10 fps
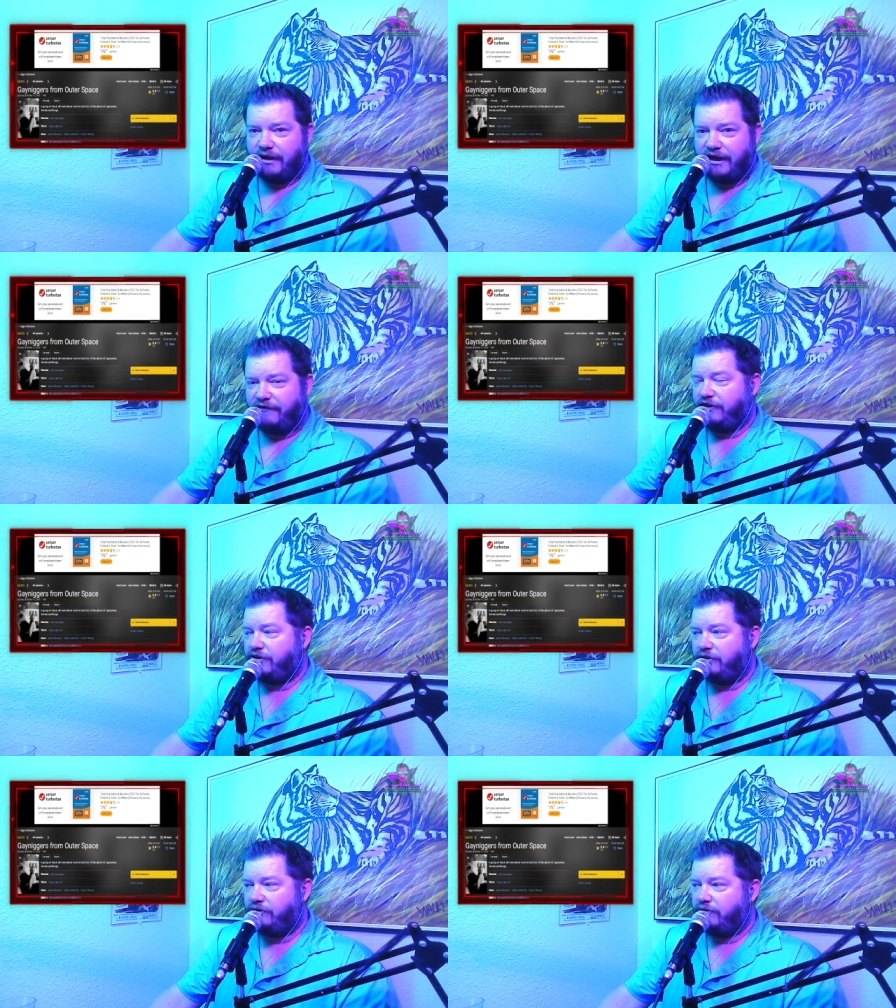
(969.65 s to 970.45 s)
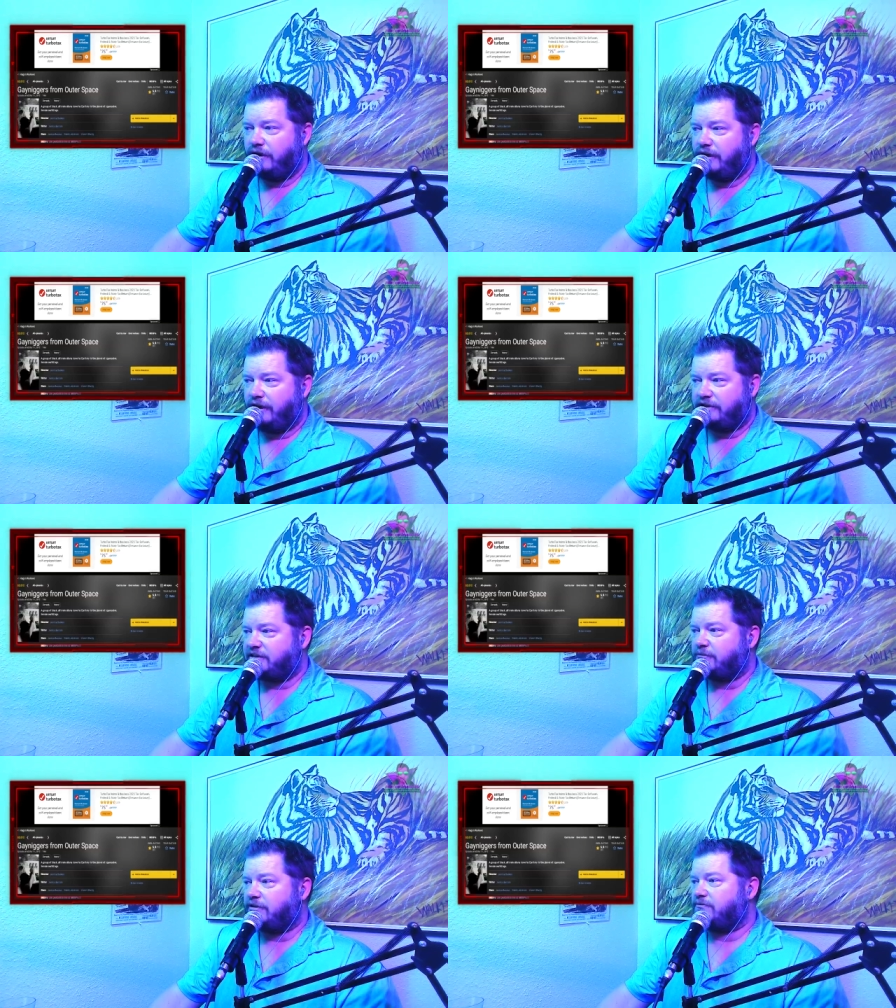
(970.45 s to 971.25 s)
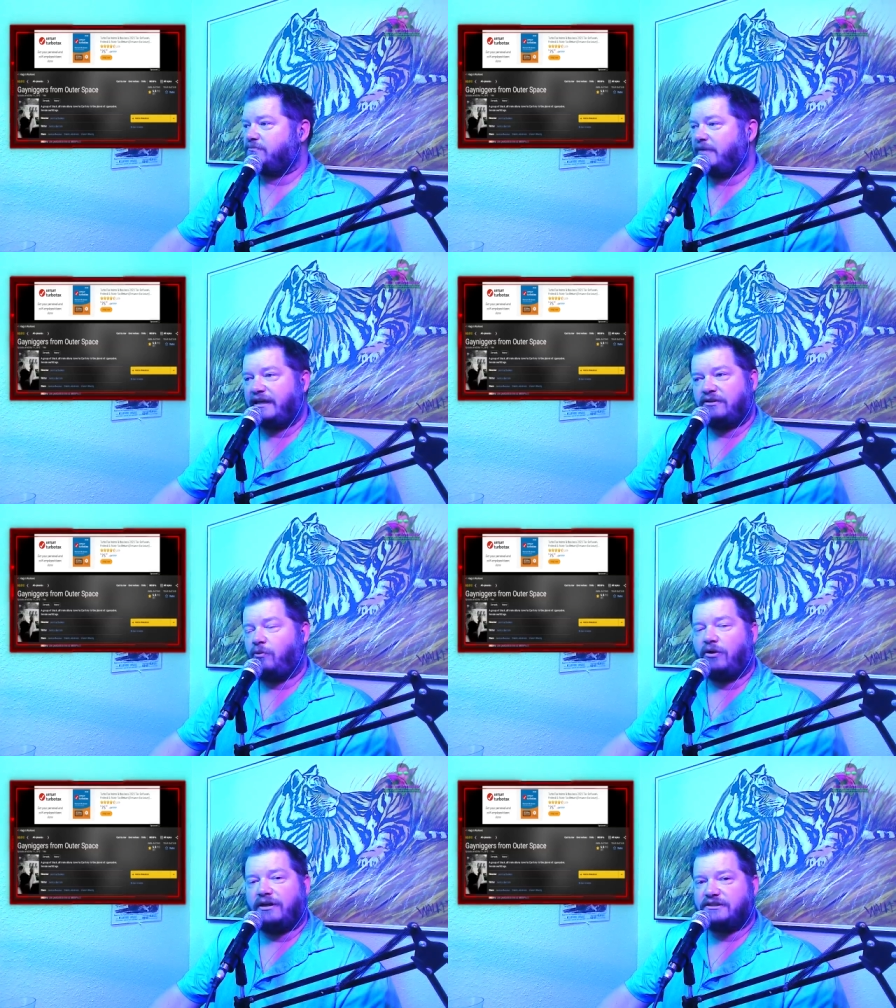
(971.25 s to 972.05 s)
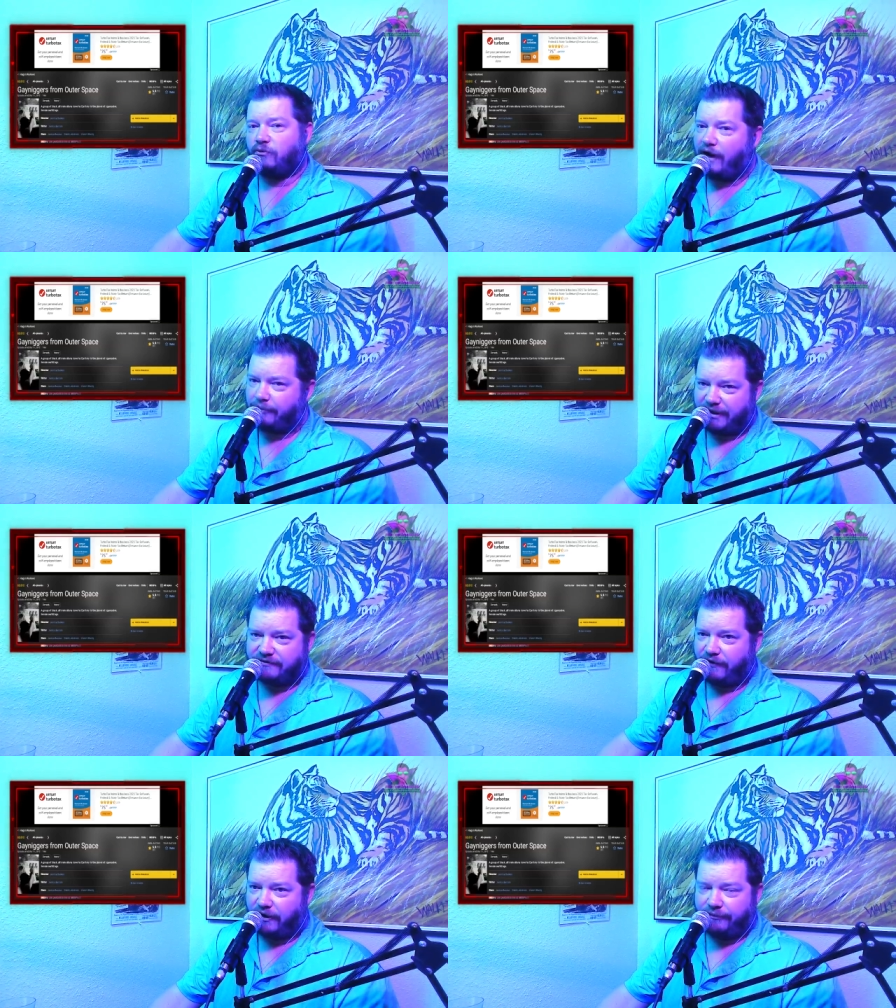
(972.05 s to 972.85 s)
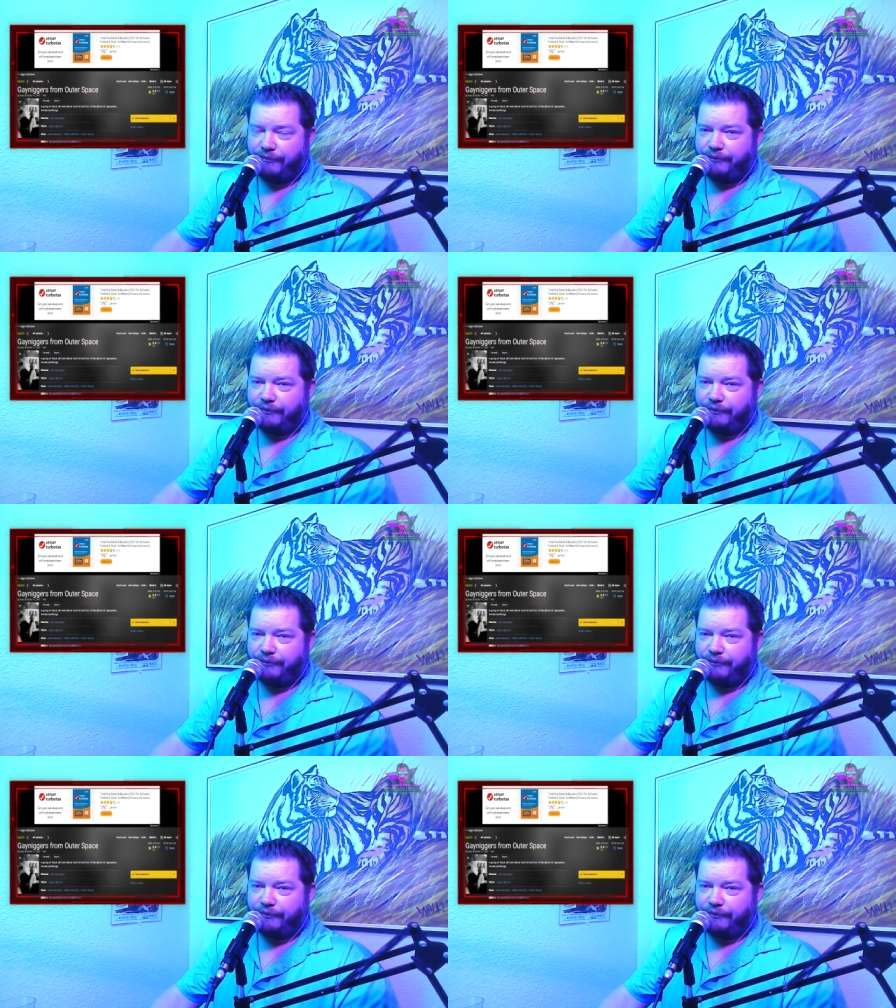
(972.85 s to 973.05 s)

And if you do, you somehow make it to where it's the white man's fault.